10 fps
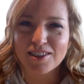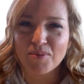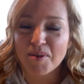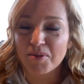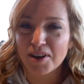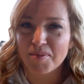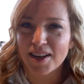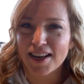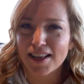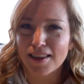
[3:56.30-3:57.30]
in the whipped cream
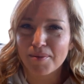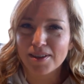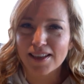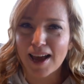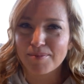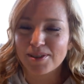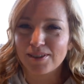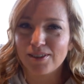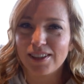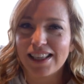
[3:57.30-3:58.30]
and eating them. It is
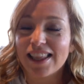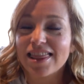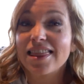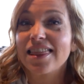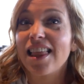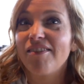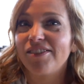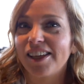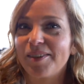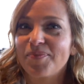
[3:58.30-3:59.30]
absolutely
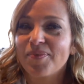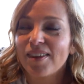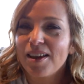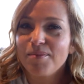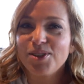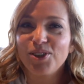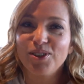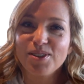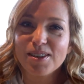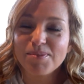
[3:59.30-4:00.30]
lovely. Mr.
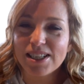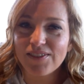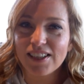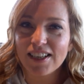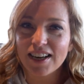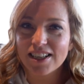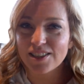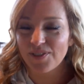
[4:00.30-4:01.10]
Cruise Tips TV got his